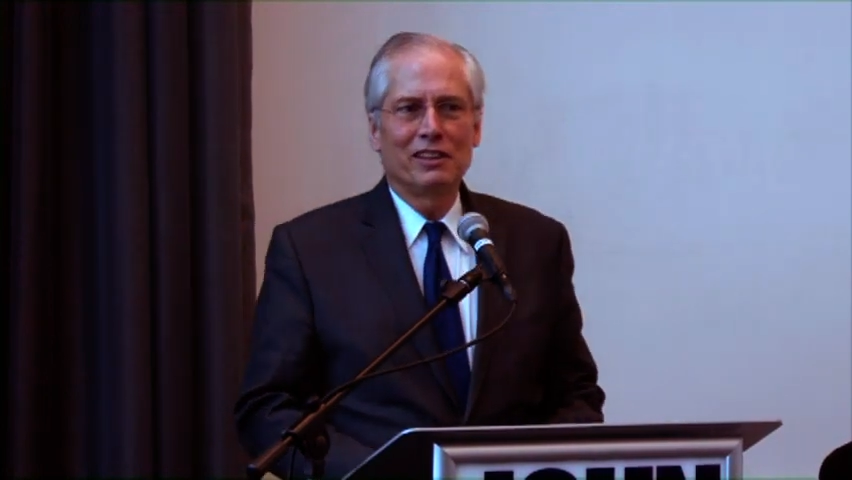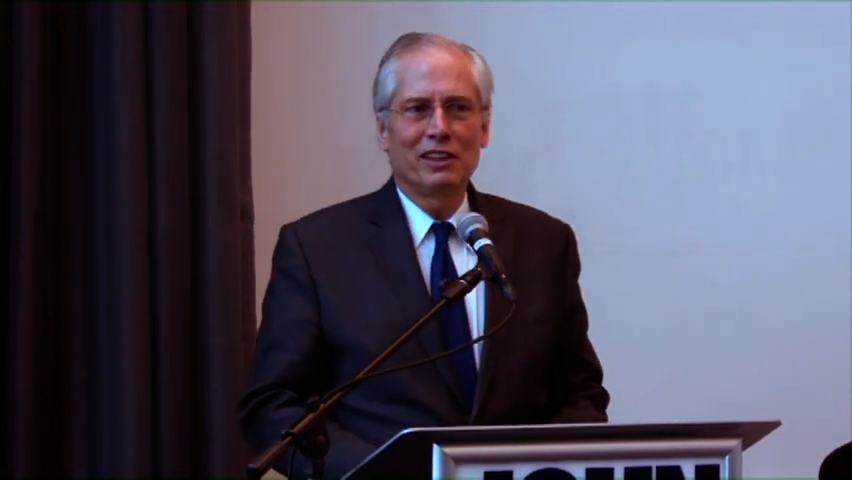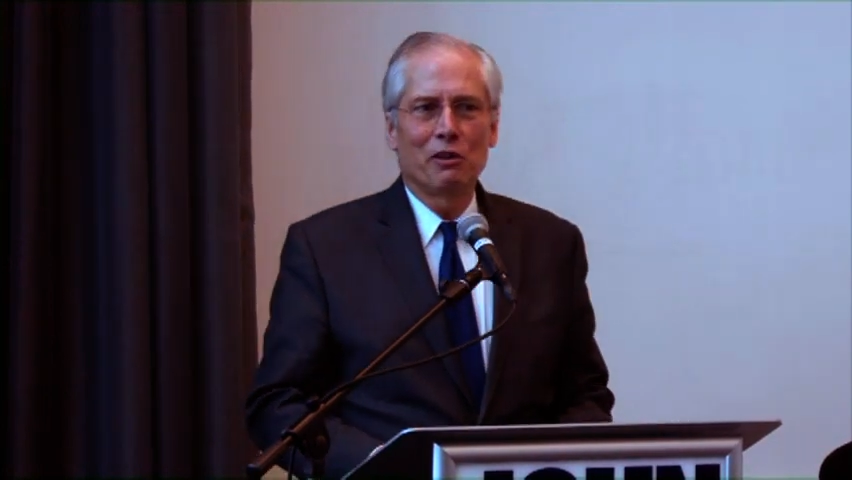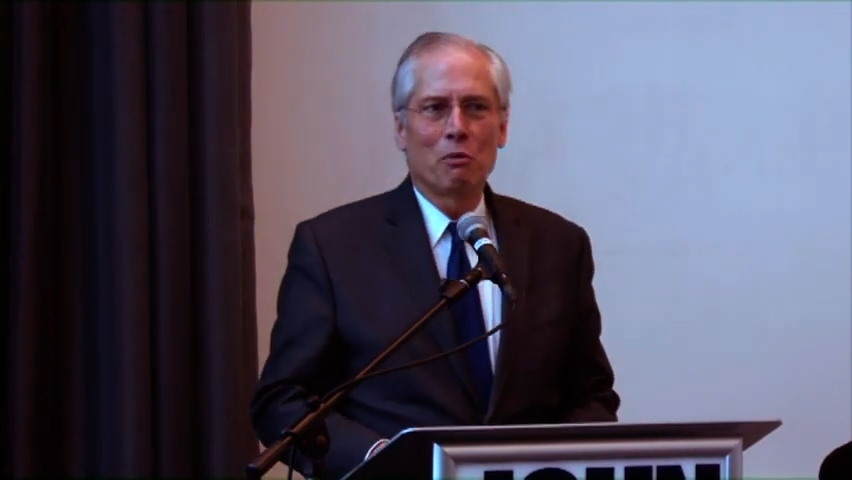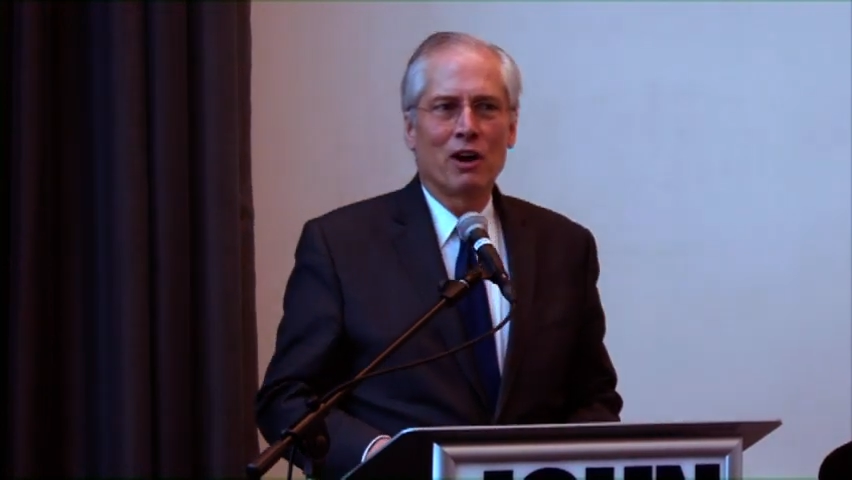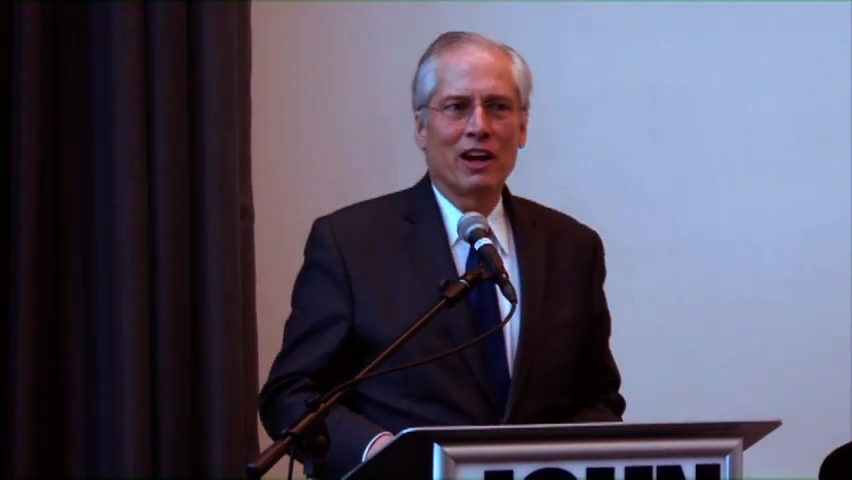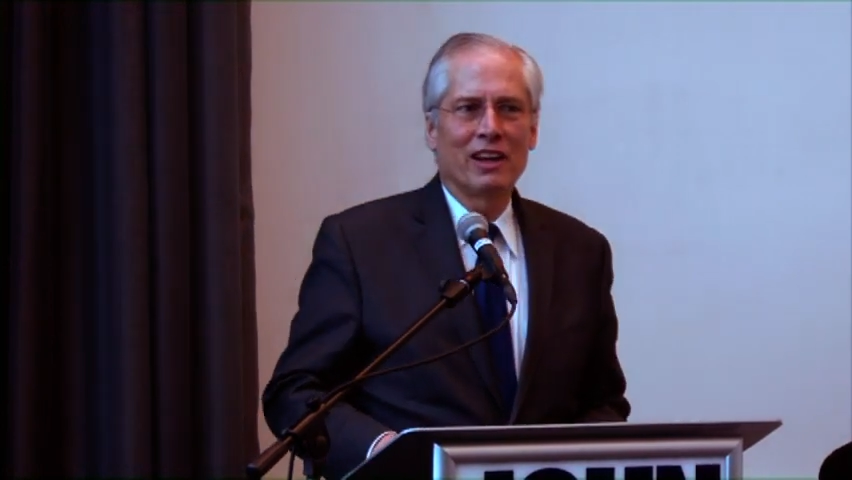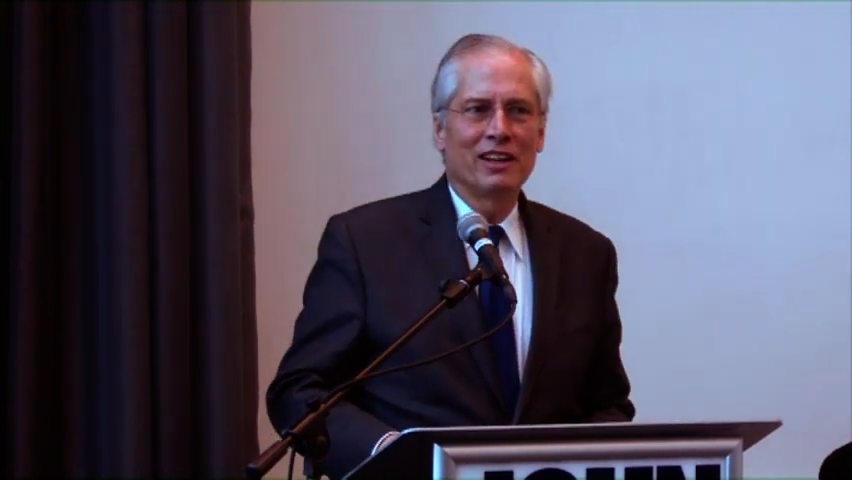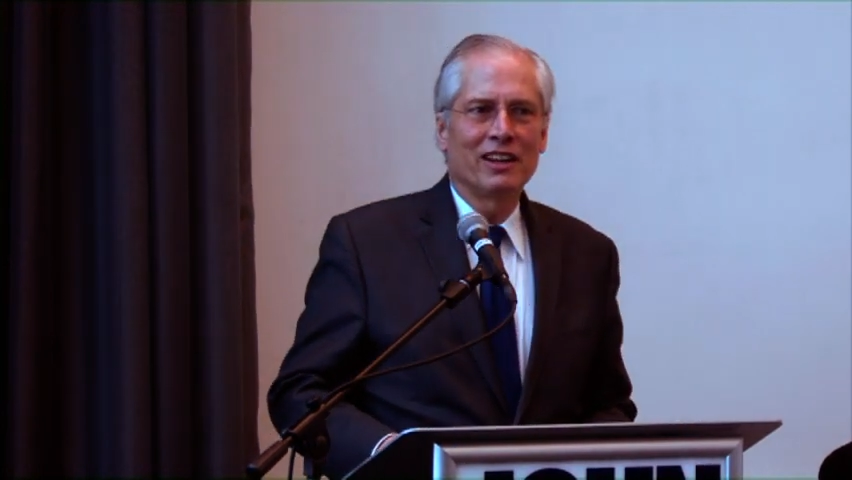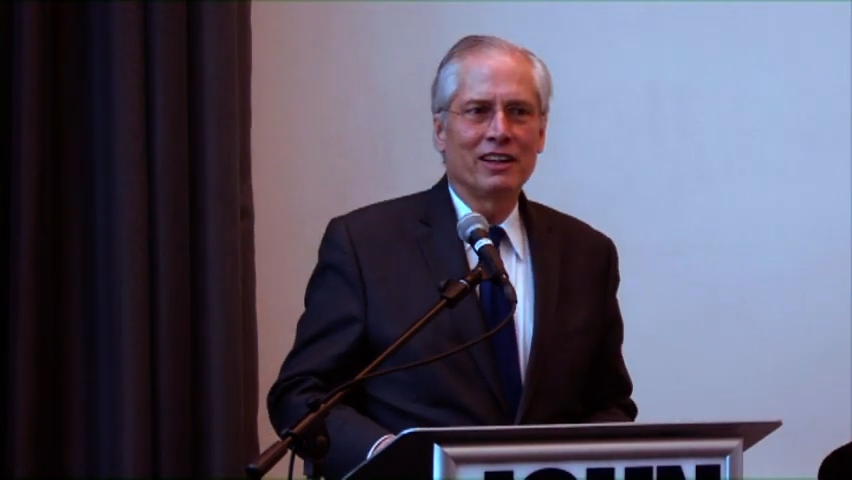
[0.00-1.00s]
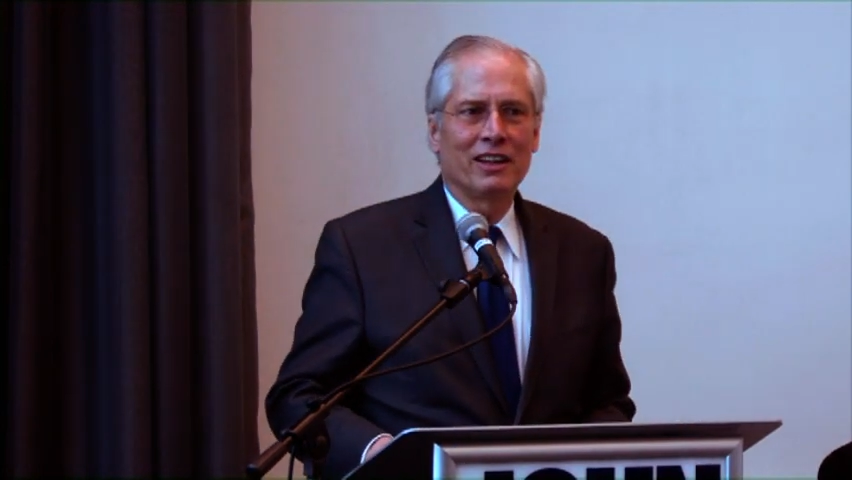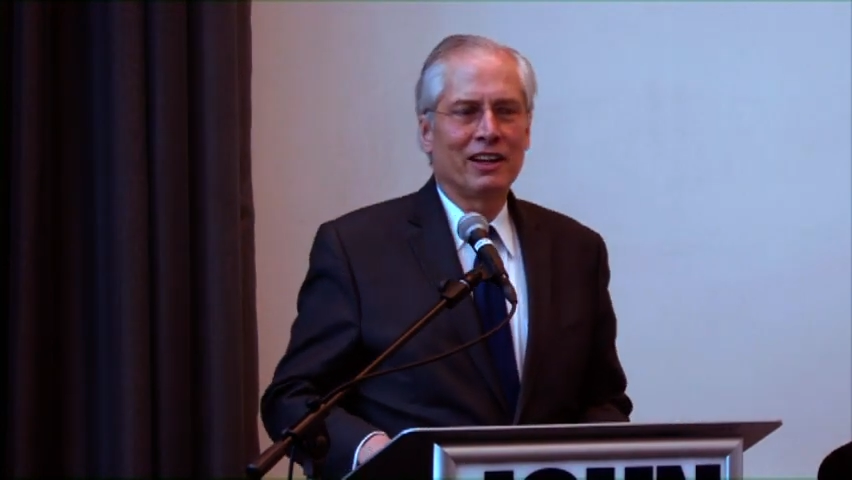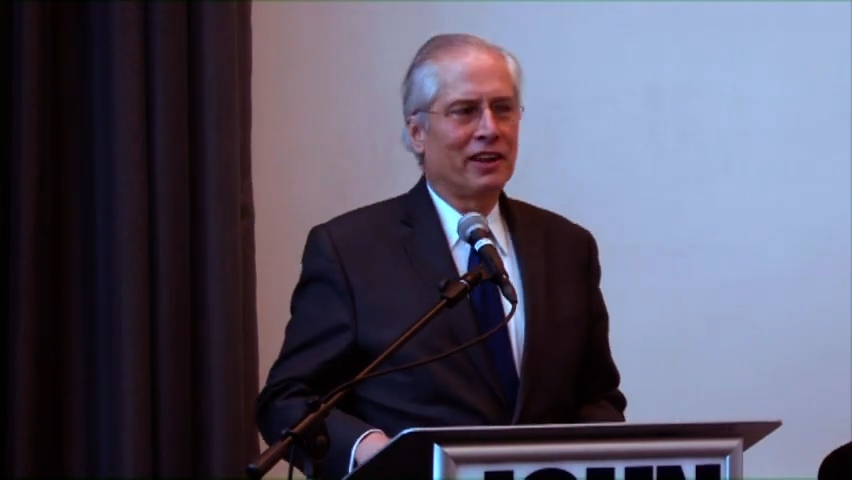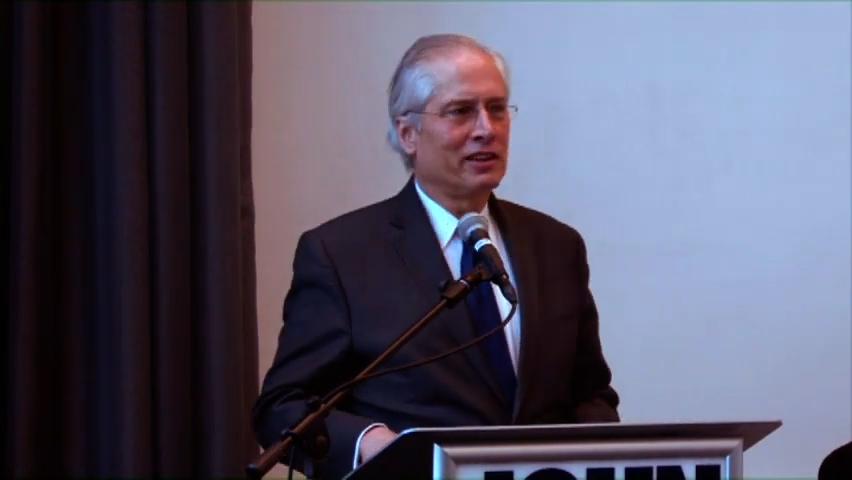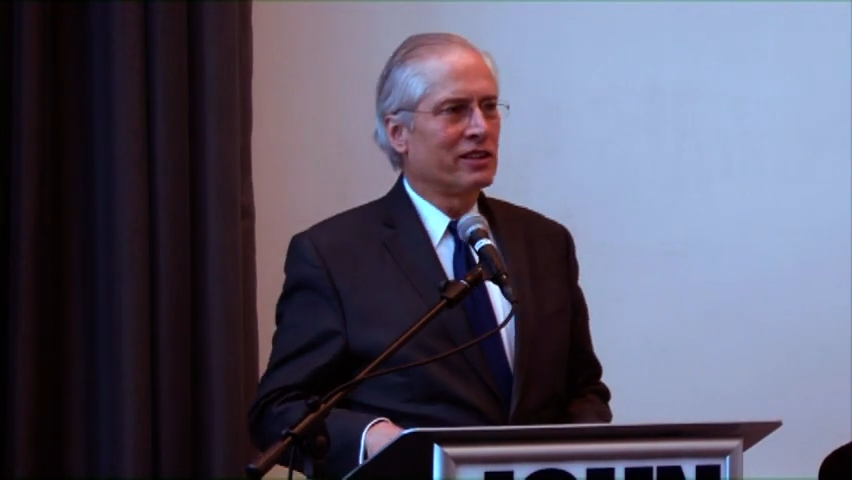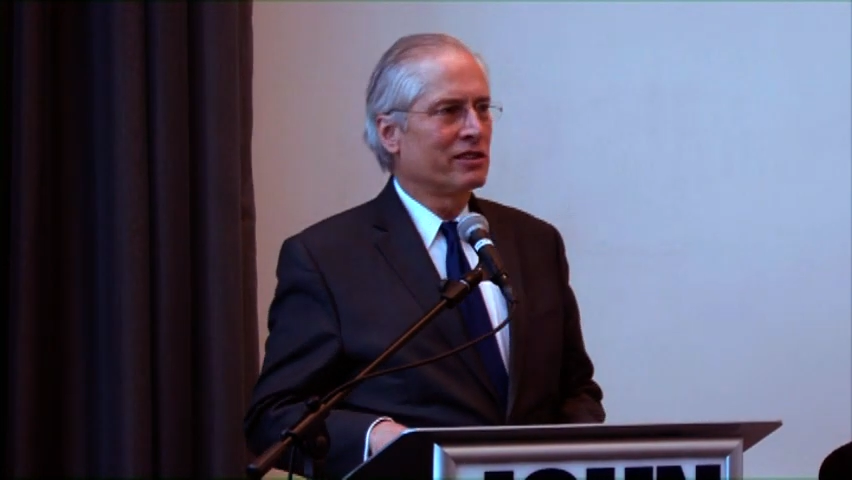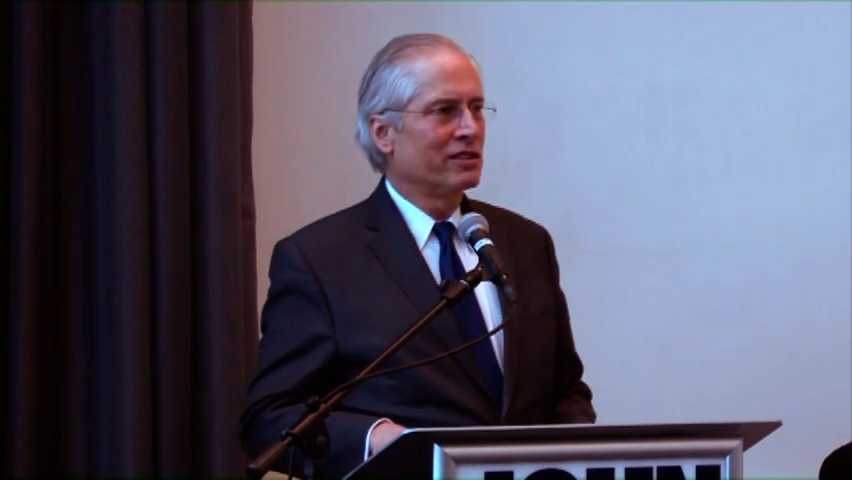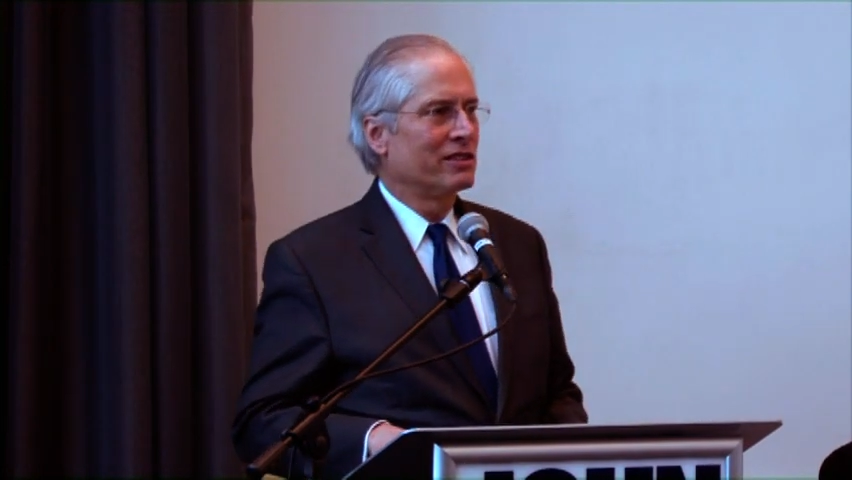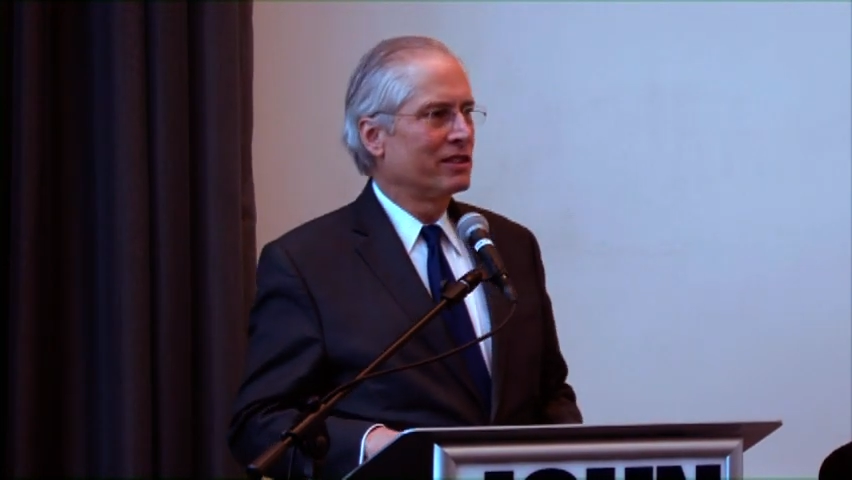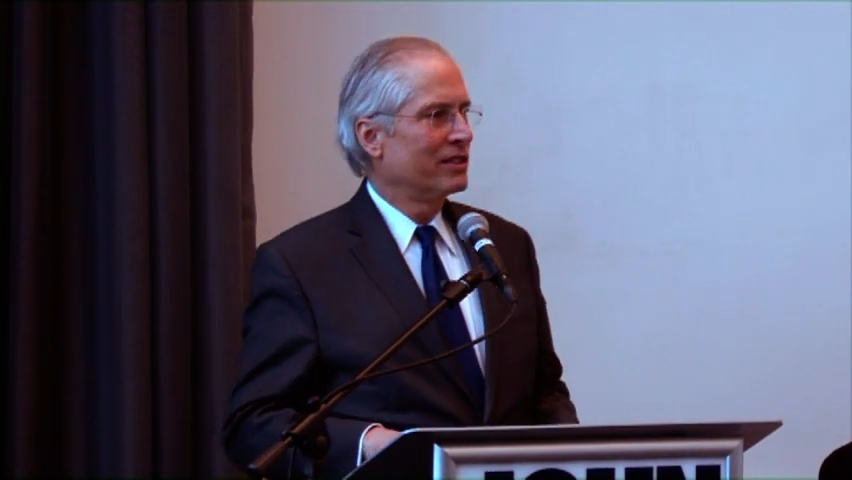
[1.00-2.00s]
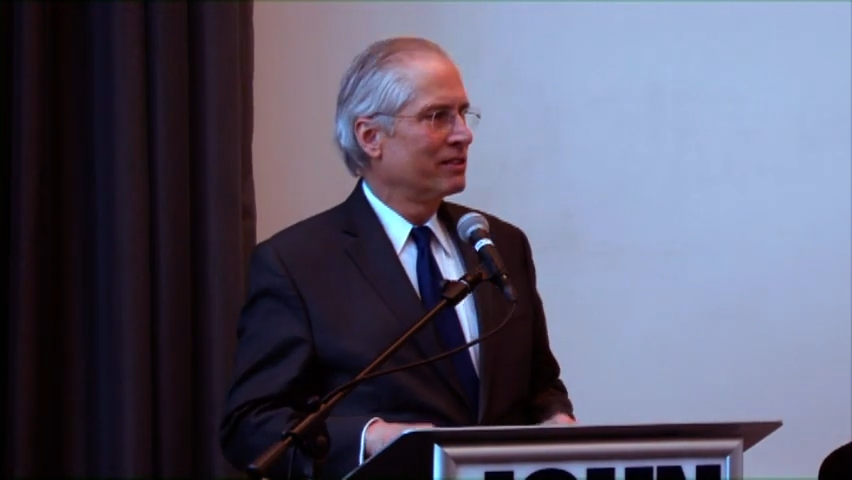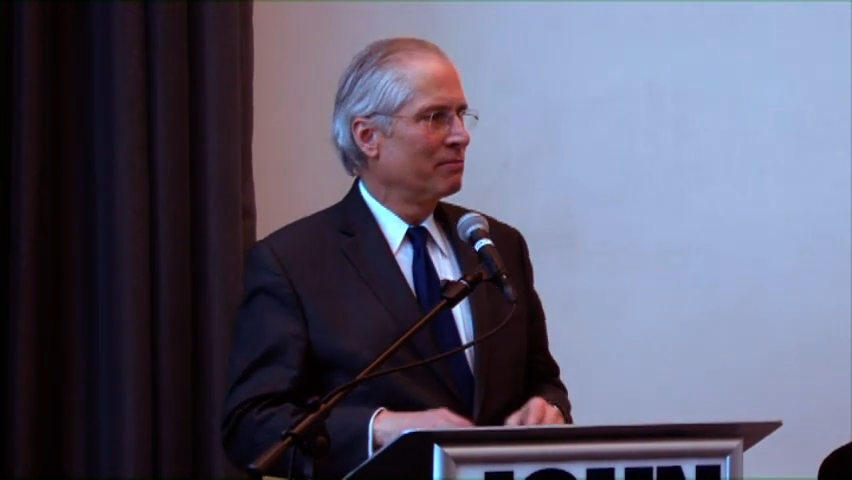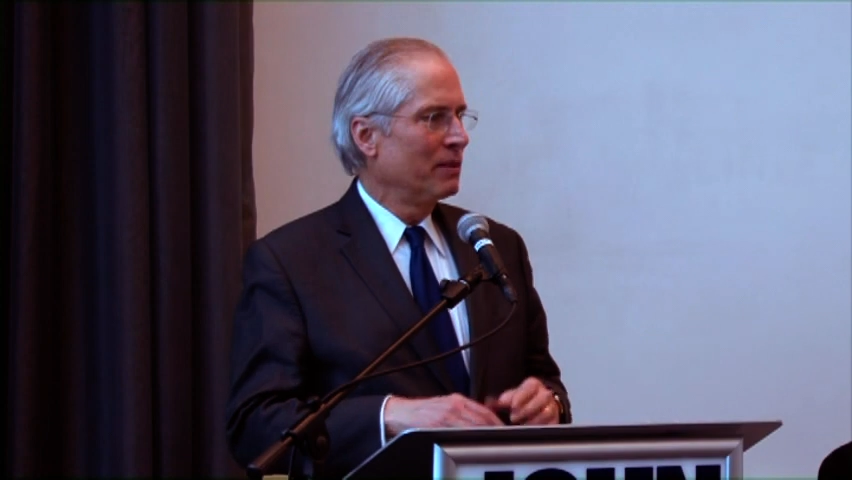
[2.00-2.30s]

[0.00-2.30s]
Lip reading: you why I think this is